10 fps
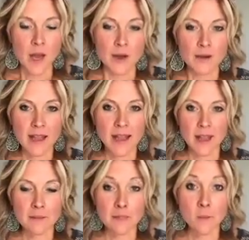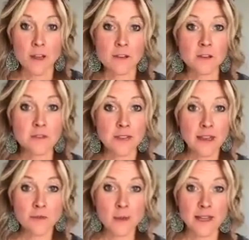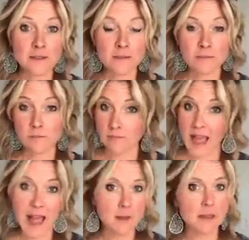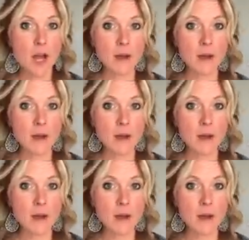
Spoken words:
Okay, well, if you think of one, add it below.